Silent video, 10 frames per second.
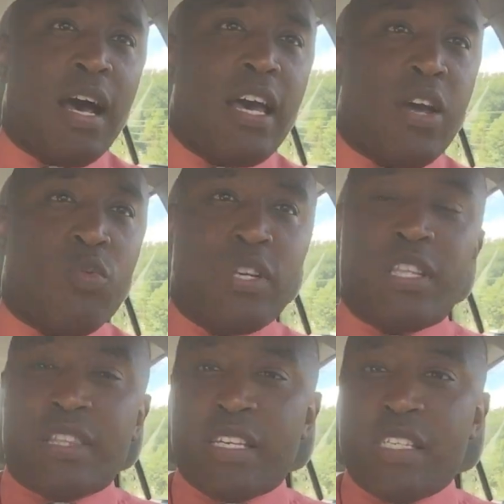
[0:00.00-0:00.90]
I
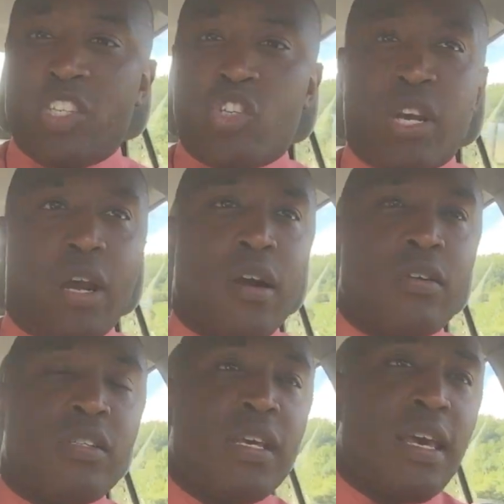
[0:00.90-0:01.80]
read the things he
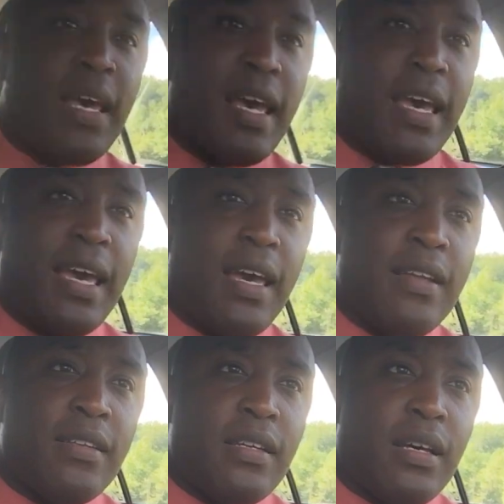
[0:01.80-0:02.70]
shares,
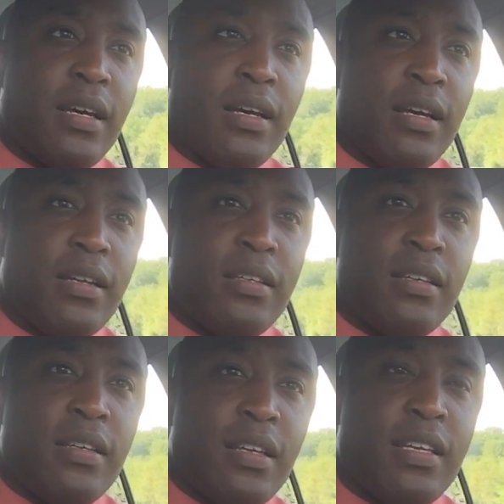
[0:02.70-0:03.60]
and
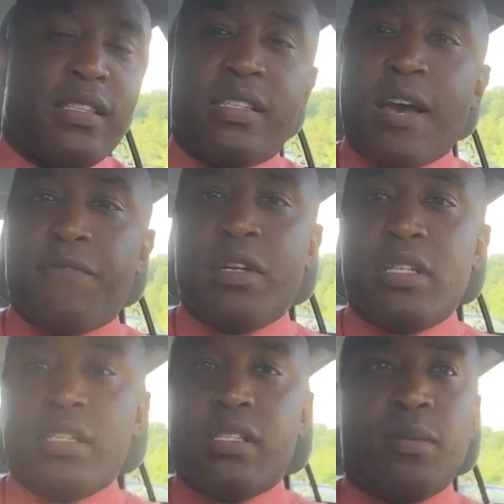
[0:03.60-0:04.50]
he's
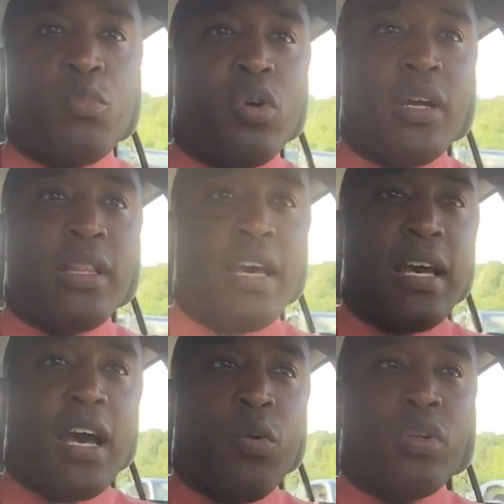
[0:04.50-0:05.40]
definitely someone
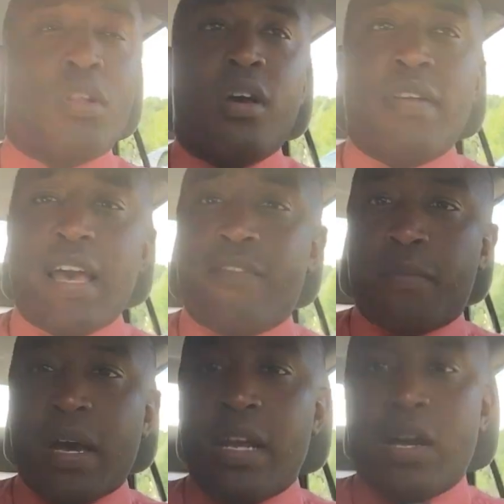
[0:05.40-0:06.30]
that I would love to have
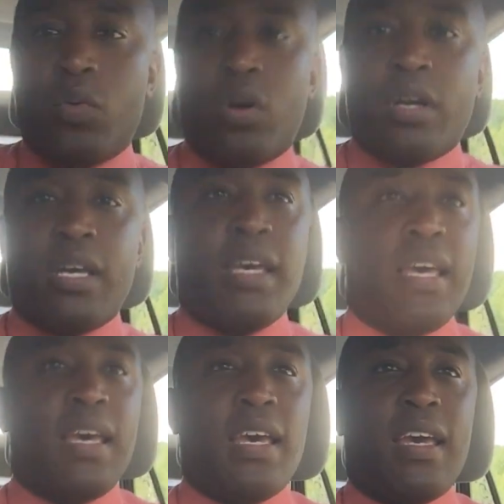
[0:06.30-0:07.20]
in my network.
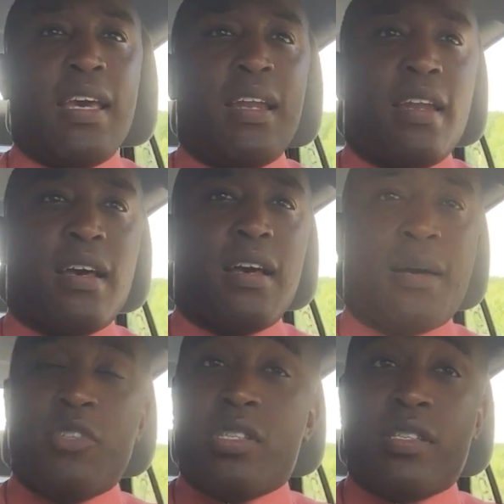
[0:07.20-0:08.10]
And
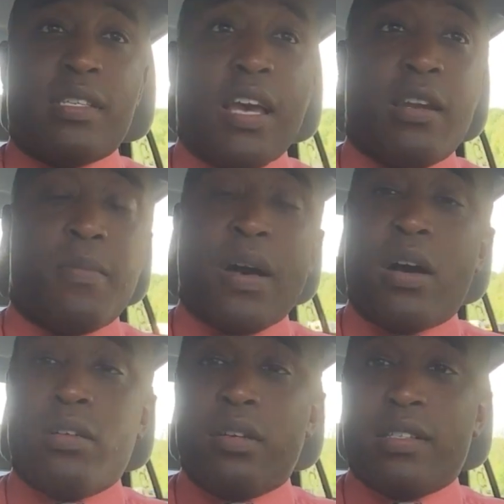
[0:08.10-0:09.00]
I'm just excited
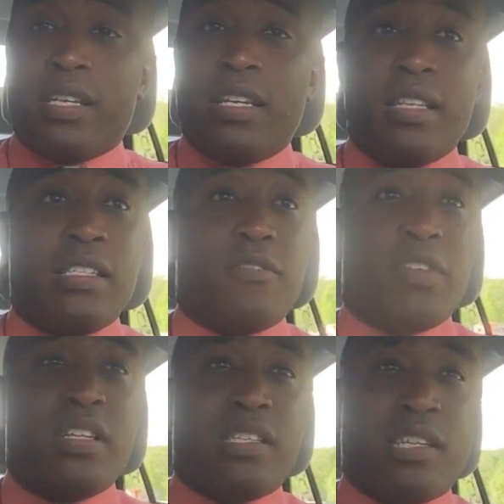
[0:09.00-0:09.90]
about attending these
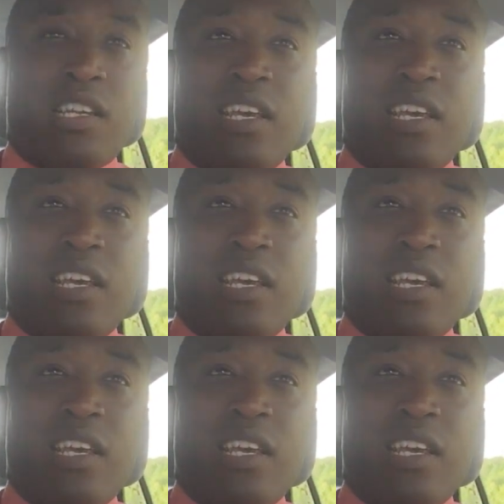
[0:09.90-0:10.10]
events